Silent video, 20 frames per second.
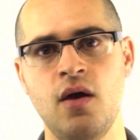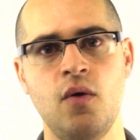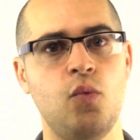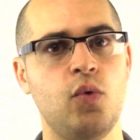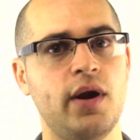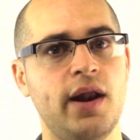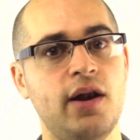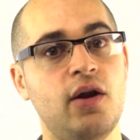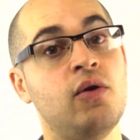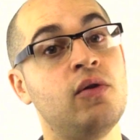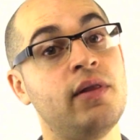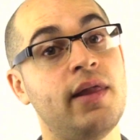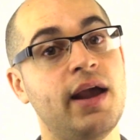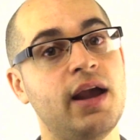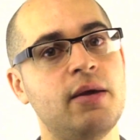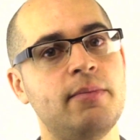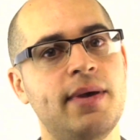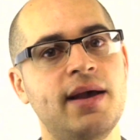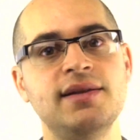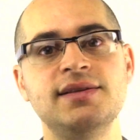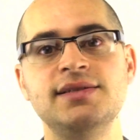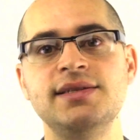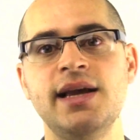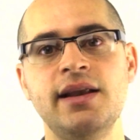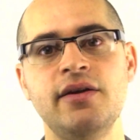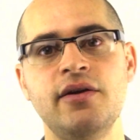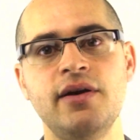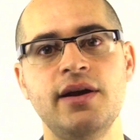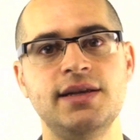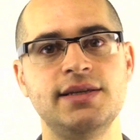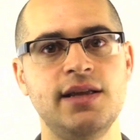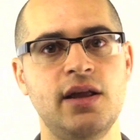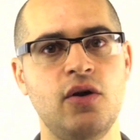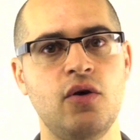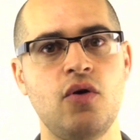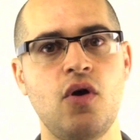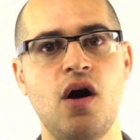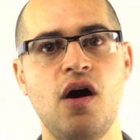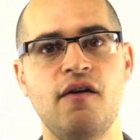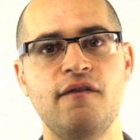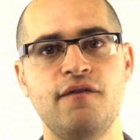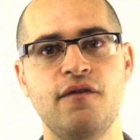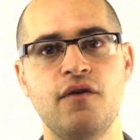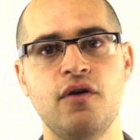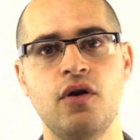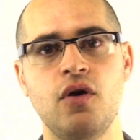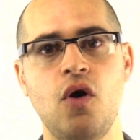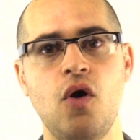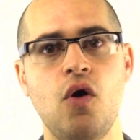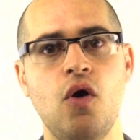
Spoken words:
What I don't like about Zander is they don't offer